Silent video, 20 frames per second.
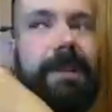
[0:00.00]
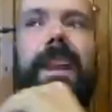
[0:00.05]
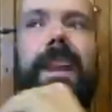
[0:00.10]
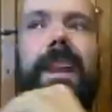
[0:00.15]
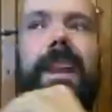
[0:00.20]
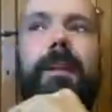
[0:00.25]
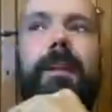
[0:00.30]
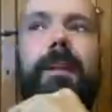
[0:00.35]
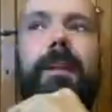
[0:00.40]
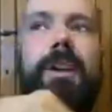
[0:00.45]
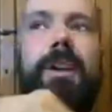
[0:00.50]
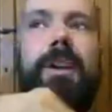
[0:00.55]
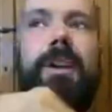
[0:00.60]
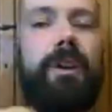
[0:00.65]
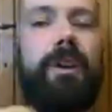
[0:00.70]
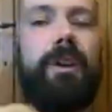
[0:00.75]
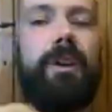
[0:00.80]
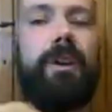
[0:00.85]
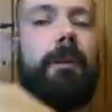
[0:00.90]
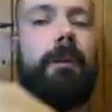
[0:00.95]
And like
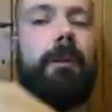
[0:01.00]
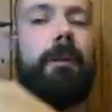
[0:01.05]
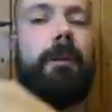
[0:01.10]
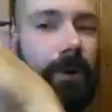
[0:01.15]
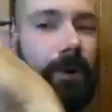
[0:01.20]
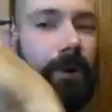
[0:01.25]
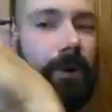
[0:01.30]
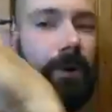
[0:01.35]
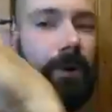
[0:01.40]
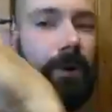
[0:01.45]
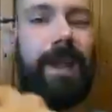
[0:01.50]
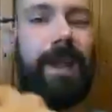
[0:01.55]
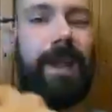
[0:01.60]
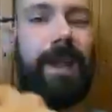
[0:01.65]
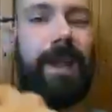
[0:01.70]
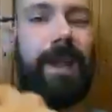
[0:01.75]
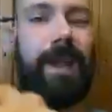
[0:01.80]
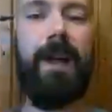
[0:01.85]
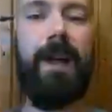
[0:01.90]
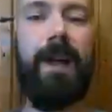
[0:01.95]
Montreal, pretty like
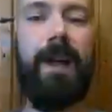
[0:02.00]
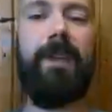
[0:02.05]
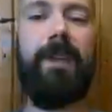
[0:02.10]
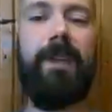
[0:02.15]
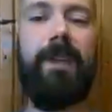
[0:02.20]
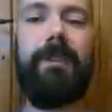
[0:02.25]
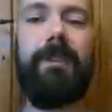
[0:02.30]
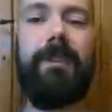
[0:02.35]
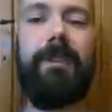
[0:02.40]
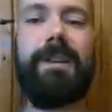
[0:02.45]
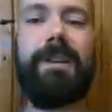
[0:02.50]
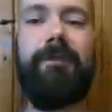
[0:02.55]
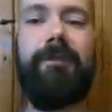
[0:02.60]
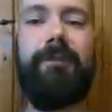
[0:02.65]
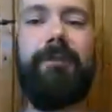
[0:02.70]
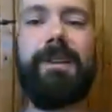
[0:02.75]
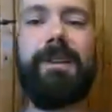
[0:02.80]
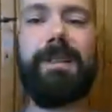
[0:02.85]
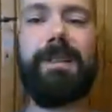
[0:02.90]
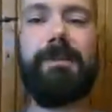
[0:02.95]
they're up there. The
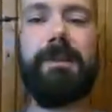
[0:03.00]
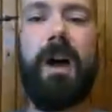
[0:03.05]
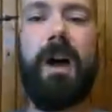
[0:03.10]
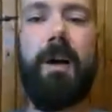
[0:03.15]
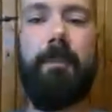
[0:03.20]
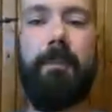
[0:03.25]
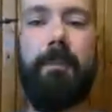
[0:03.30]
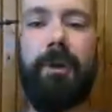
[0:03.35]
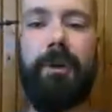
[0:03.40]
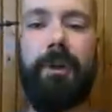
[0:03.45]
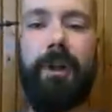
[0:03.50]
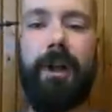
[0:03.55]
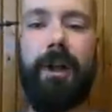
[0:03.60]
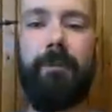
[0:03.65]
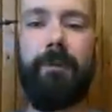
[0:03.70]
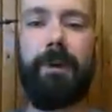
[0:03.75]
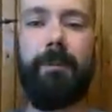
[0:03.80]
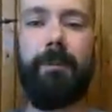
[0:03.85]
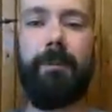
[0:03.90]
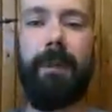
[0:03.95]
difference is nominal, I
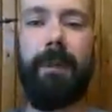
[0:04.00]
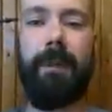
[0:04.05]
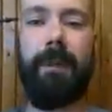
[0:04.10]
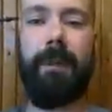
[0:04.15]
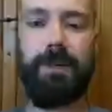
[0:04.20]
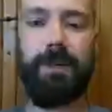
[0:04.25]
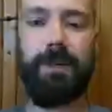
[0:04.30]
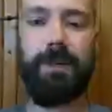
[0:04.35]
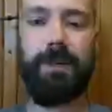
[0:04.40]
would imagine.